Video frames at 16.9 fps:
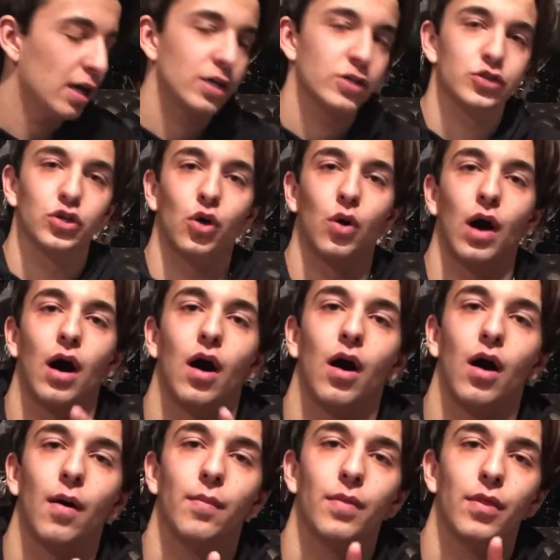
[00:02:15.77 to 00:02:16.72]
So
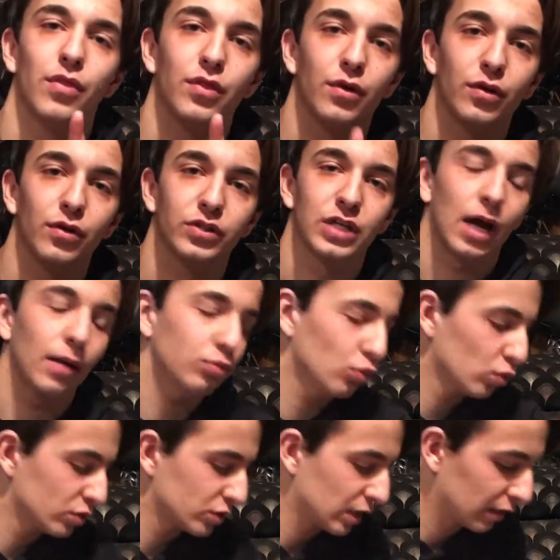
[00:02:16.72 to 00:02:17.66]
the top
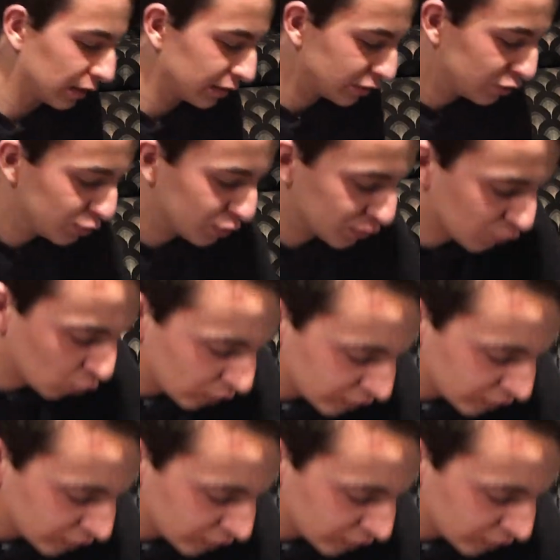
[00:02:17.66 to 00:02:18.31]
lures I like to use for